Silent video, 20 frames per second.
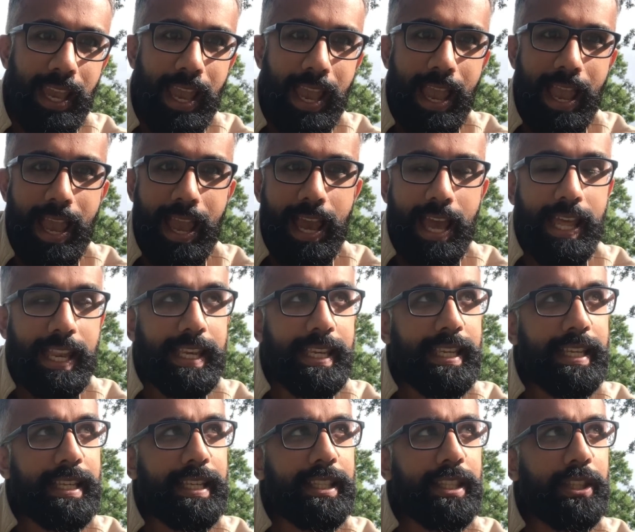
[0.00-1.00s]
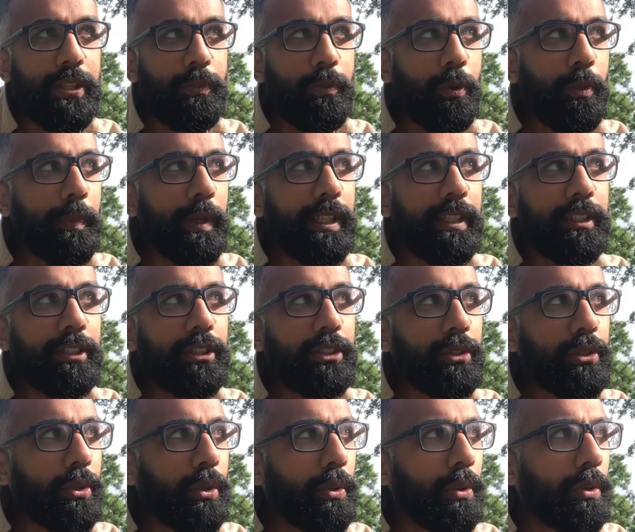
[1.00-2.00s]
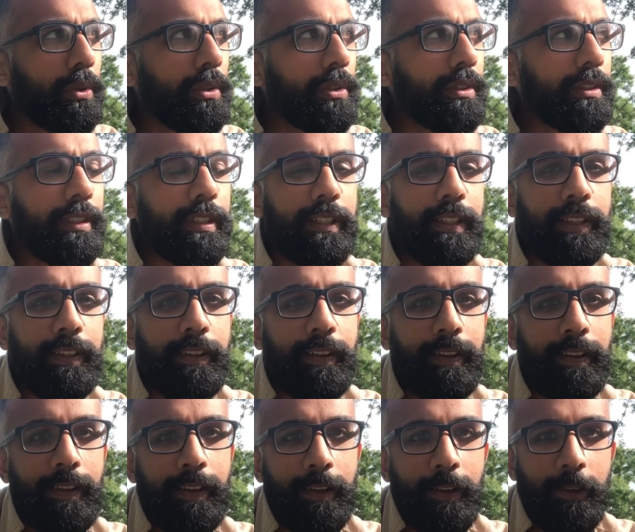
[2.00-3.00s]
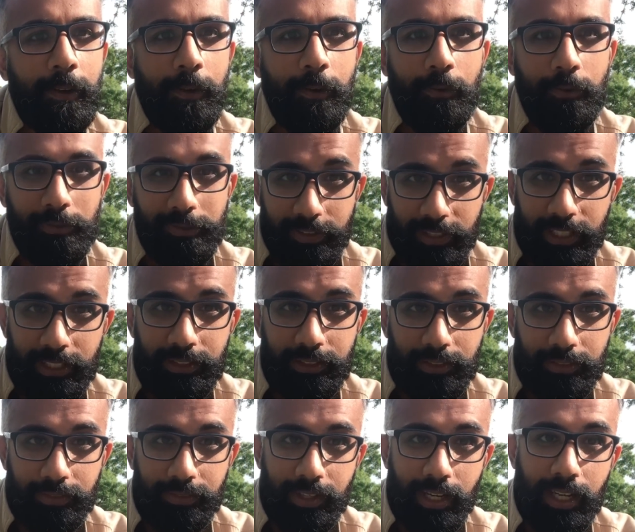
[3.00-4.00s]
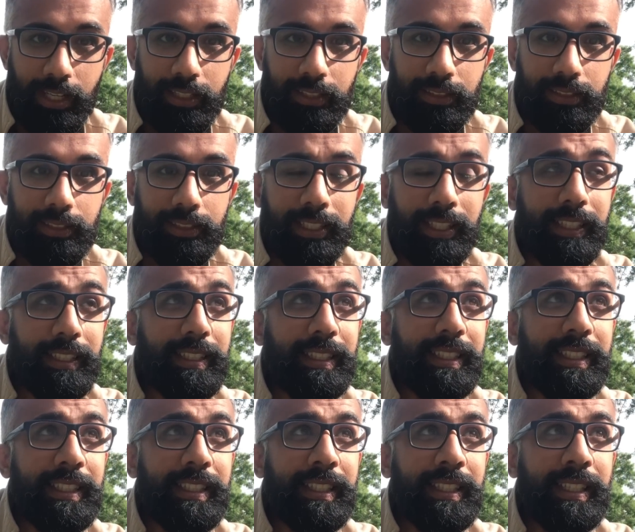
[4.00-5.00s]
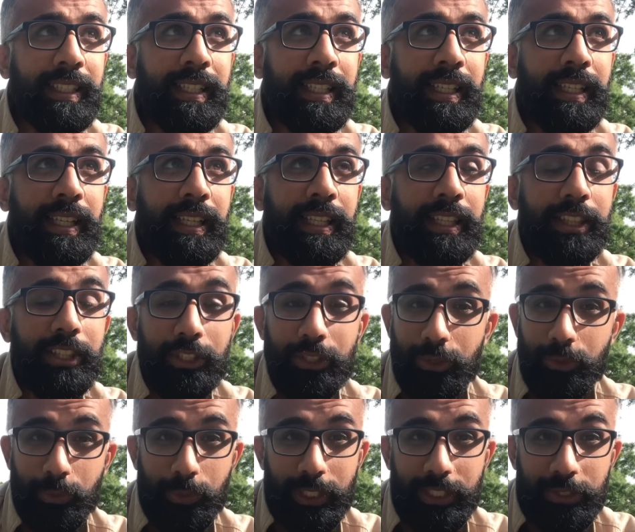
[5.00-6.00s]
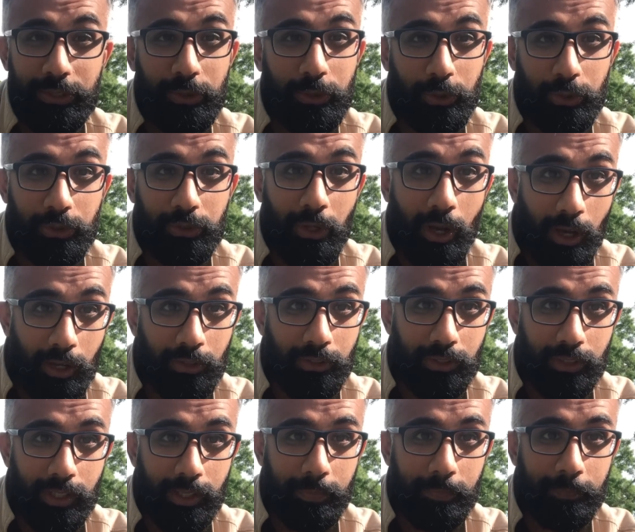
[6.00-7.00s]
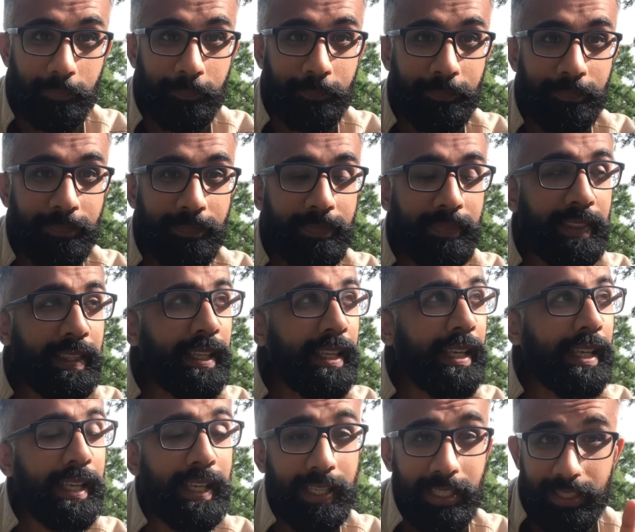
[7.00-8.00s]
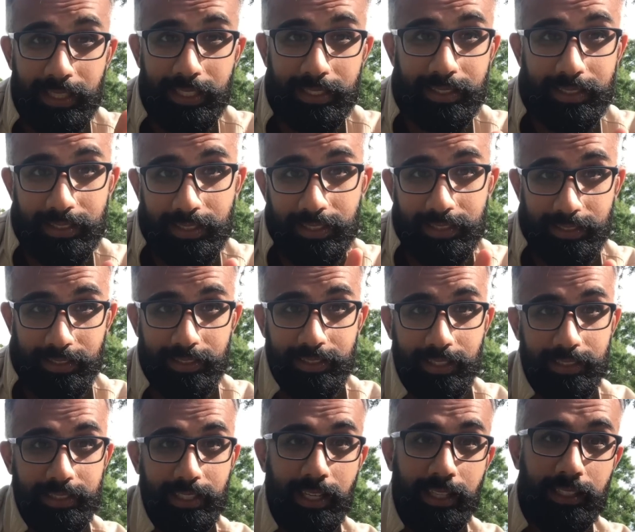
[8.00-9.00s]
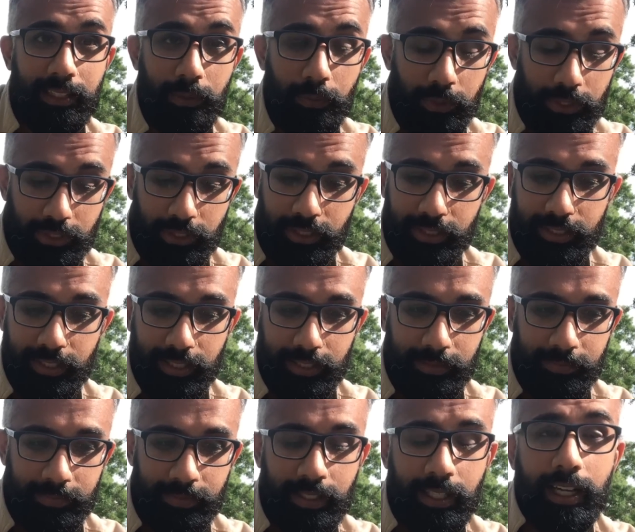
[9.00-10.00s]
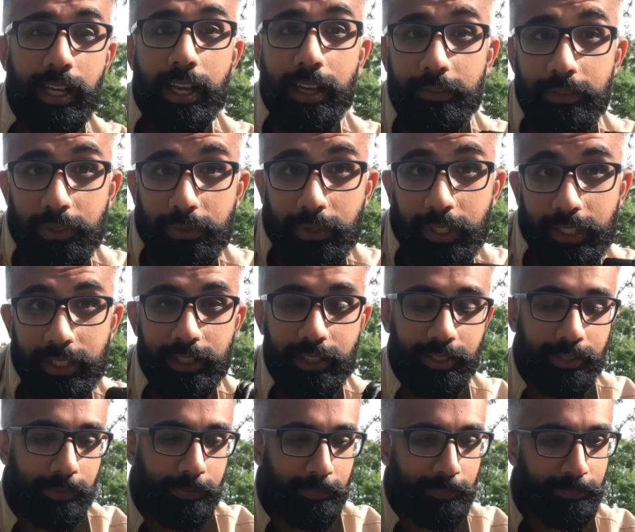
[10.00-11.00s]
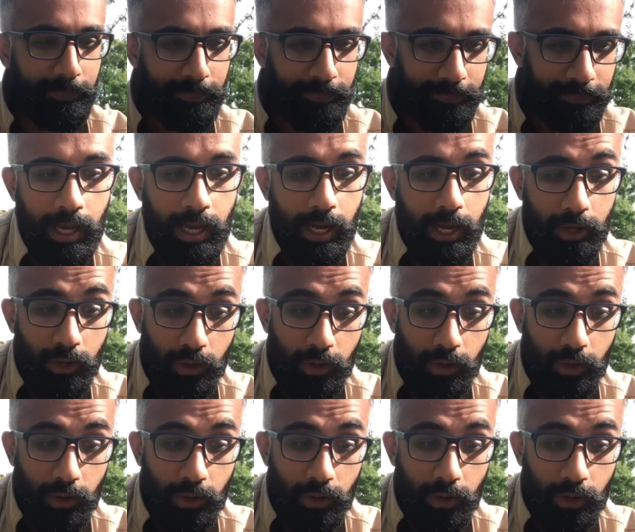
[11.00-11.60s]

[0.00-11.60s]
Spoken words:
and the woman told Viktor Frankl that the trees could talk to him. This is exactly what she said. I have it right here. "I